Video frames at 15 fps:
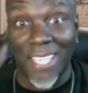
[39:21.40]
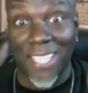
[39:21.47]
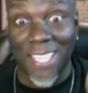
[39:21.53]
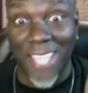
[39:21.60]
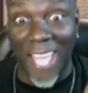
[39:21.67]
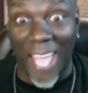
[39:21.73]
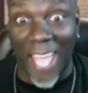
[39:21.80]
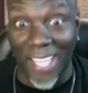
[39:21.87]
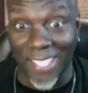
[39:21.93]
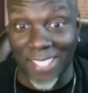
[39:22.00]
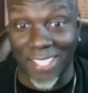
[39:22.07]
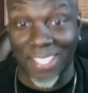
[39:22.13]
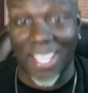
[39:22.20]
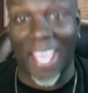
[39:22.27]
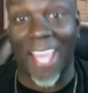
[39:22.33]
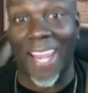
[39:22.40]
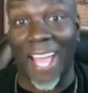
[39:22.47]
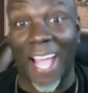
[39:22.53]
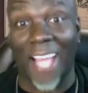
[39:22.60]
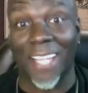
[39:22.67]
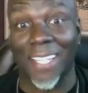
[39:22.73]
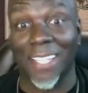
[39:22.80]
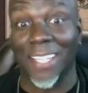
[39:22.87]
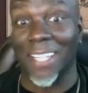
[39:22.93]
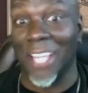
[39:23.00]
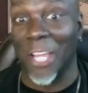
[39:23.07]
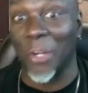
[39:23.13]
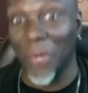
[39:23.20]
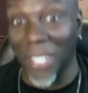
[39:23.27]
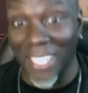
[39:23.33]
yes. And I
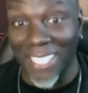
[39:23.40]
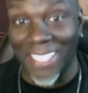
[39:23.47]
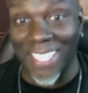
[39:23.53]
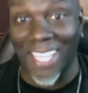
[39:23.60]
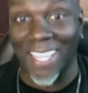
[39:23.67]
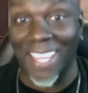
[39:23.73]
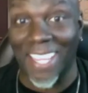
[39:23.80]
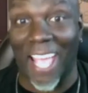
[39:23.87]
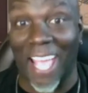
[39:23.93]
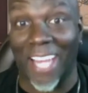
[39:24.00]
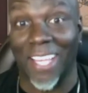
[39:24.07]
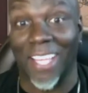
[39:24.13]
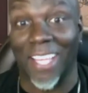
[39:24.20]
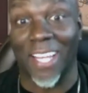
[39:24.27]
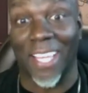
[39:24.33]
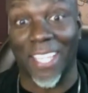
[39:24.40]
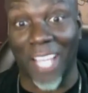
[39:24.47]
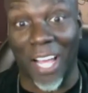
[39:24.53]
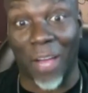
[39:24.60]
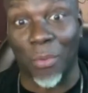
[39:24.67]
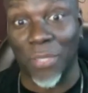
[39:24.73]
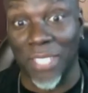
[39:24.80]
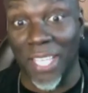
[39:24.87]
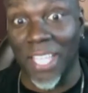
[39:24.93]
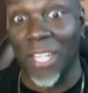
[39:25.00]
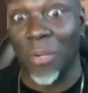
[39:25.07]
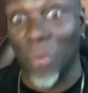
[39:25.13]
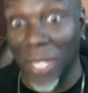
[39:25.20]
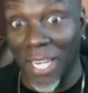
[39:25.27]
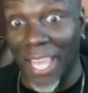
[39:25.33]
literally did that. Like I was in
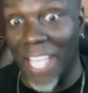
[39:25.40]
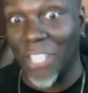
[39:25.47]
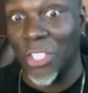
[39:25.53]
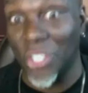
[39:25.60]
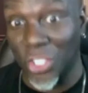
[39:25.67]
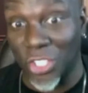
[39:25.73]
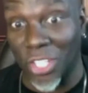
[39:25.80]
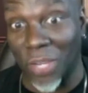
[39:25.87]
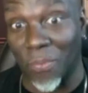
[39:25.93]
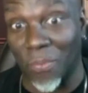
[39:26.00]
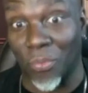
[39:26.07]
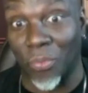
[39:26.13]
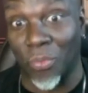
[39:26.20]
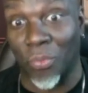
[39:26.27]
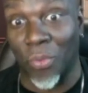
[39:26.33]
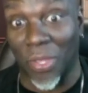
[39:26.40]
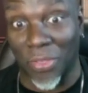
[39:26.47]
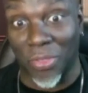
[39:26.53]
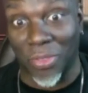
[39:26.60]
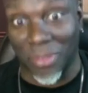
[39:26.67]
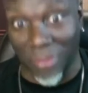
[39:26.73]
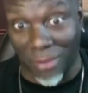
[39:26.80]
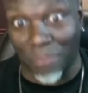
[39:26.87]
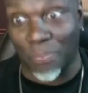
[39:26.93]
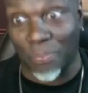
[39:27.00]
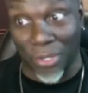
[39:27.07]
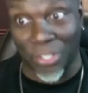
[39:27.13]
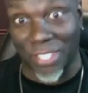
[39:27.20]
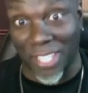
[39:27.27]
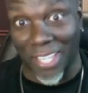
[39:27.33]
a relationship with a
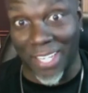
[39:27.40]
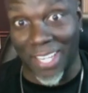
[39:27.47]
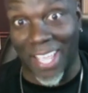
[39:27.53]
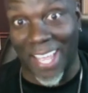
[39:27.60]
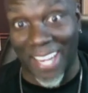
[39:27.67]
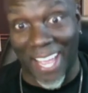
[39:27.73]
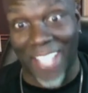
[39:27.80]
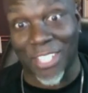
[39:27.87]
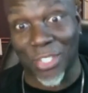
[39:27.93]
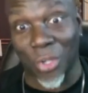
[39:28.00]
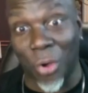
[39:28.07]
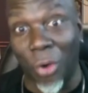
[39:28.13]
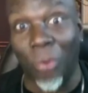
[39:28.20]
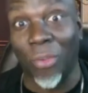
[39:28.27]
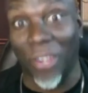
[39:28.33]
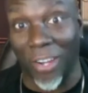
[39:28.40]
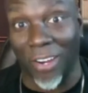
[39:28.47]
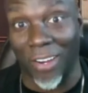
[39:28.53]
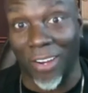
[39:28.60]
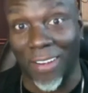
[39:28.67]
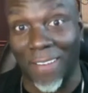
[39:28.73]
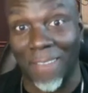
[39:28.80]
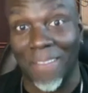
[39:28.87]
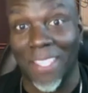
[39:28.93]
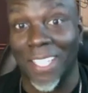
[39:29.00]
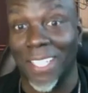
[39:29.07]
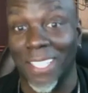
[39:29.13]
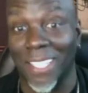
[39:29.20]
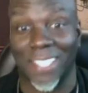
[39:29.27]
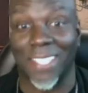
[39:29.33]
person and I told her,
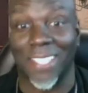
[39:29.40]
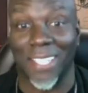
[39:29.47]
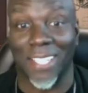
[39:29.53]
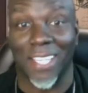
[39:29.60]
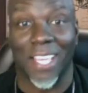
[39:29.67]
listen,